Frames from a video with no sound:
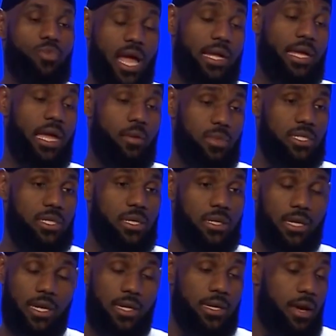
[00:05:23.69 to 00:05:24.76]
when I came into the
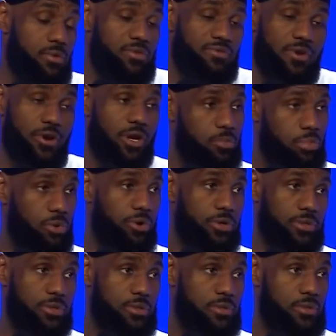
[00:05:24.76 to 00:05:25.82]
league, that was very
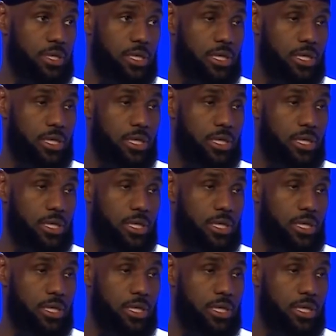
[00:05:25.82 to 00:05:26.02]
important.